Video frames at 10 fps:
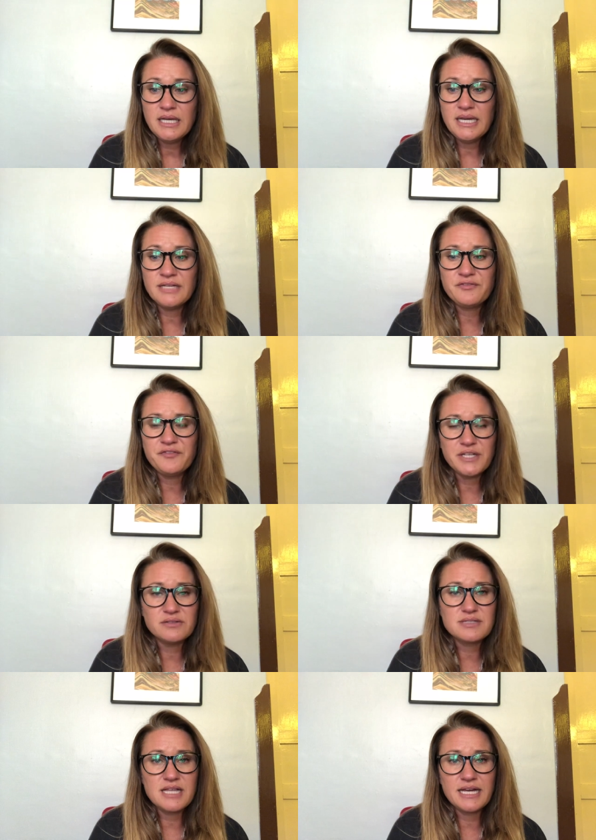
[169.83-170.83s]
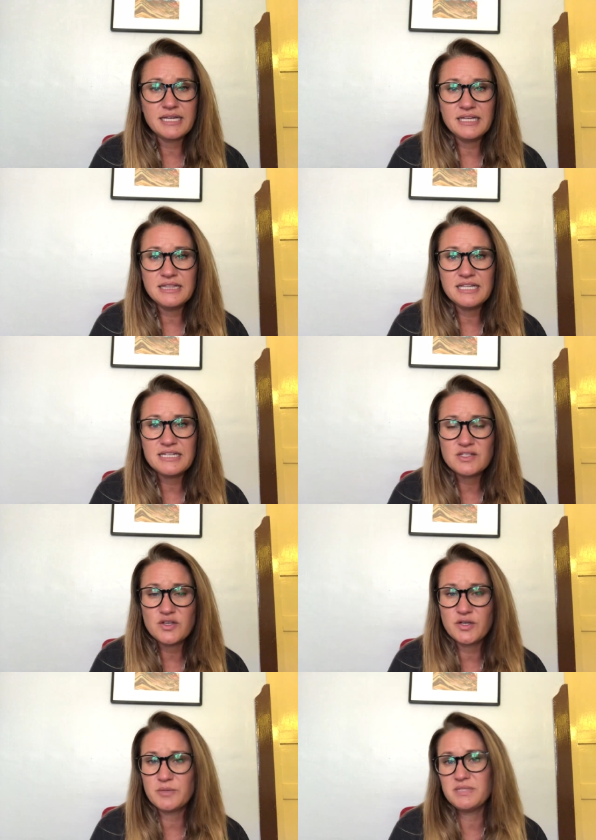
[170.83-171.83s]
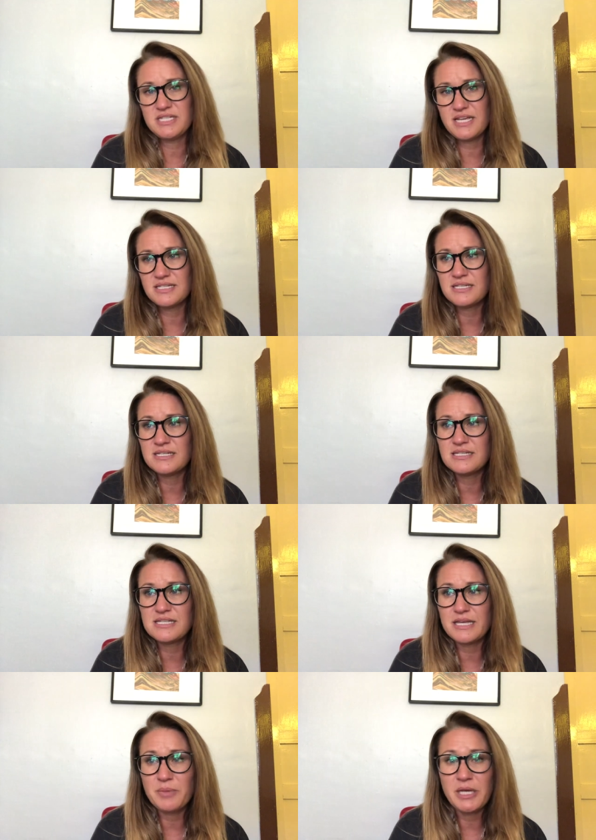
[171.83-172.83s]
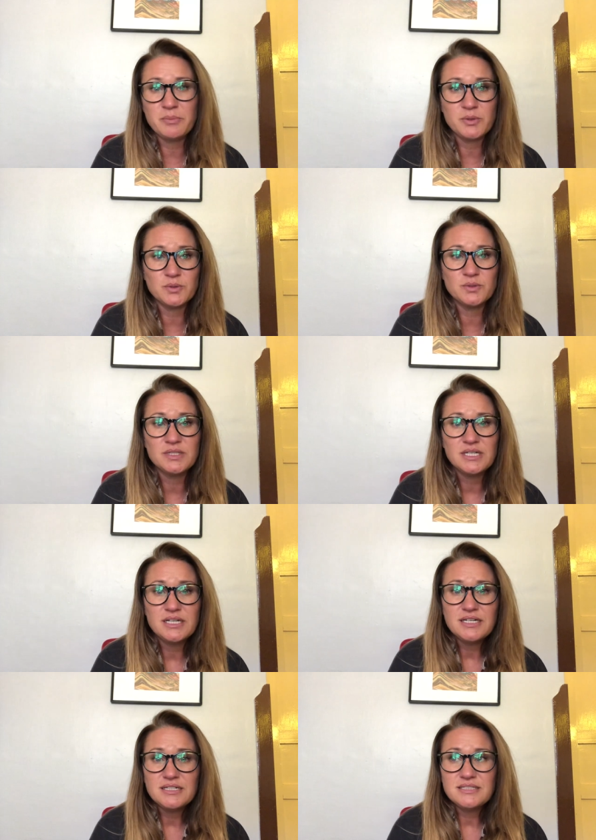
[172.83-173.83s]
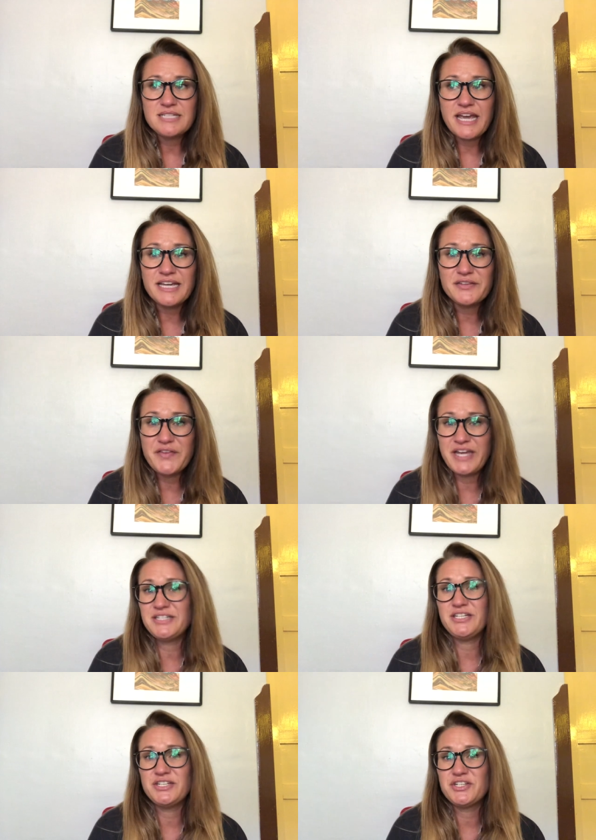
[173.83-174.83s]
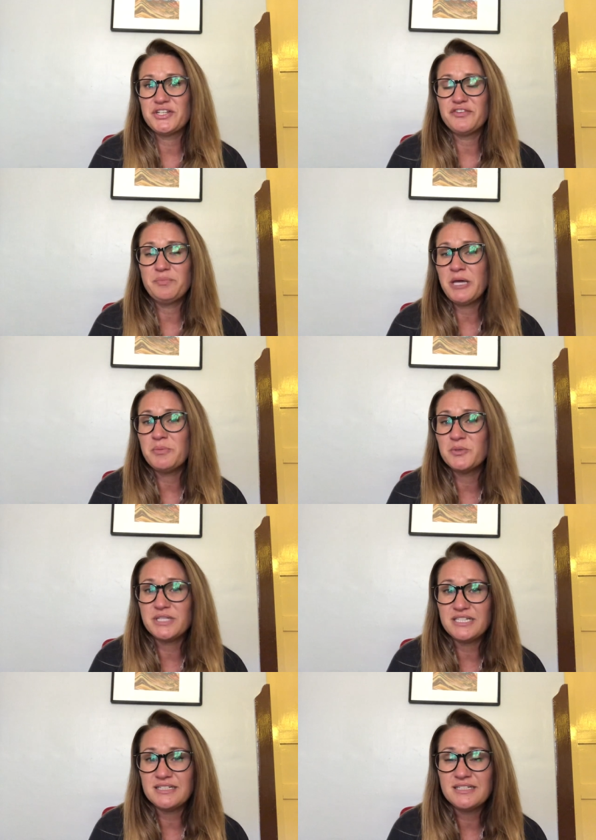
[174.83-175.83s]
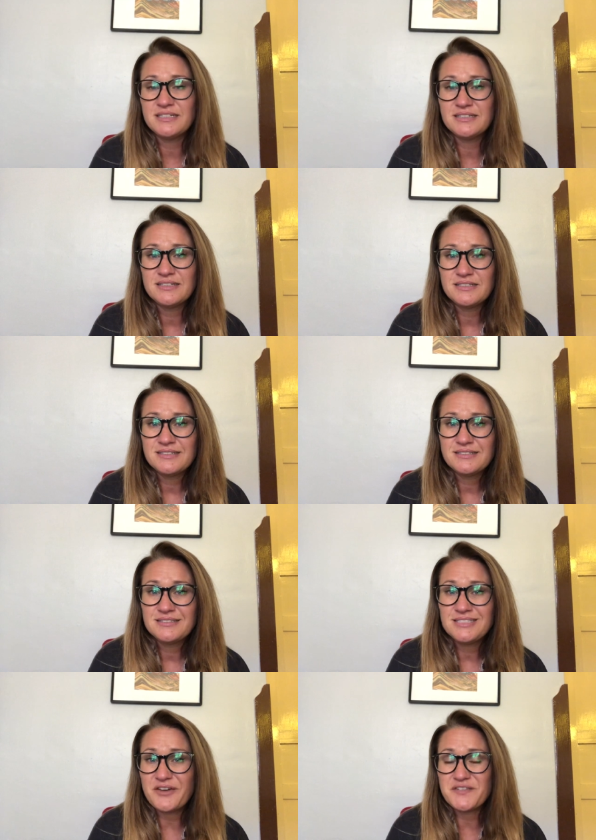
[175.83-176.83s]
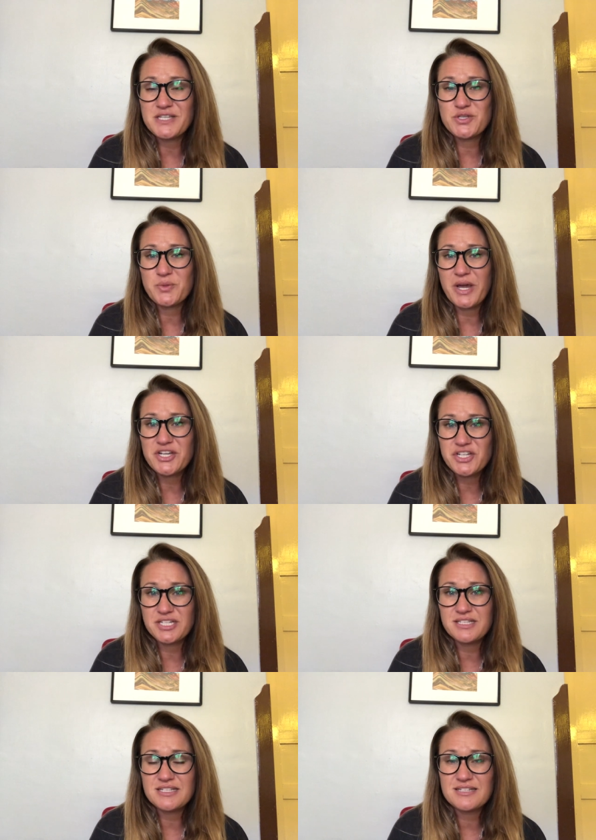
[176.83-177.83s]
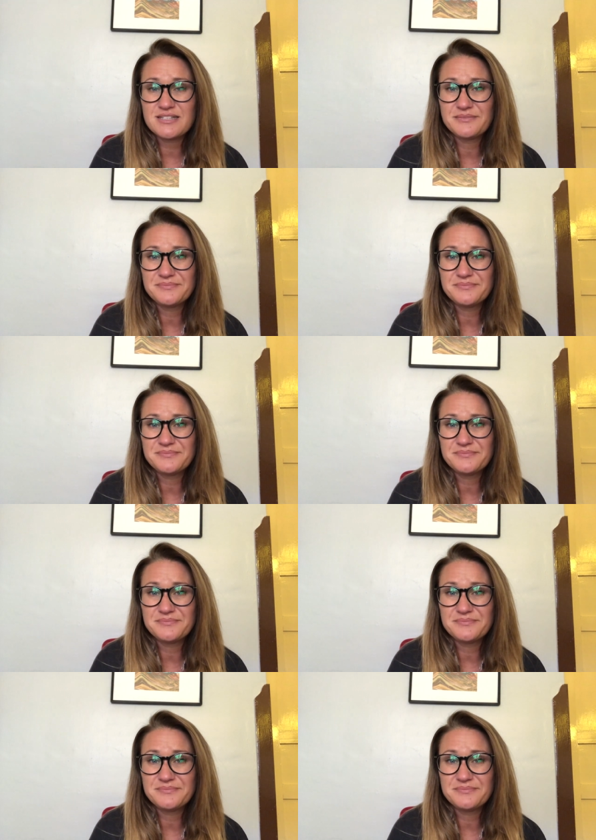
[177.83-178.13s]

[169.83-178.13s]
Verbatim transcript: It feels like in these circumstances that people take advantage of people in tough situations.